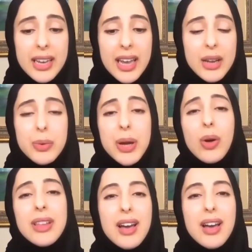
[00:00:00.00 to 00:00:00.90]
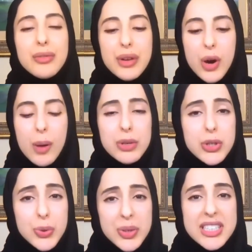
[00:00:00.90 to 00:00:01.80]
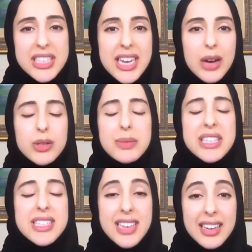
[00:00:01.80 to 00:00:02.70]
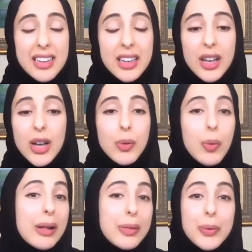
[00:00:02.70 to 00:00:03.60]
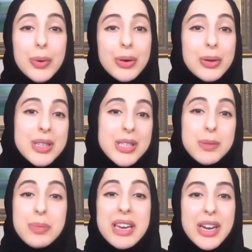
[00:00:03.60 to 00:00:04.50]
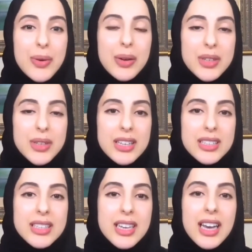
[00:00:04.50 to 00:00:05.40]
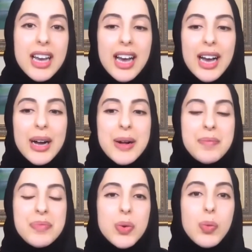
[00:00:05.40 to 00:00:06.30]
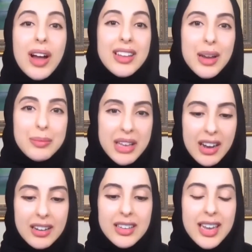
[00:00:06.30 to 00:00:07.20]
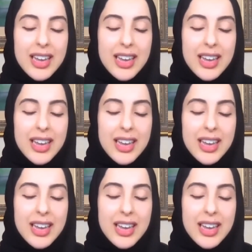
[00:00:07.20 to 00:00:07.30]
And we all have an opportunity now to be steady while the world is spinning around us. While I'm young and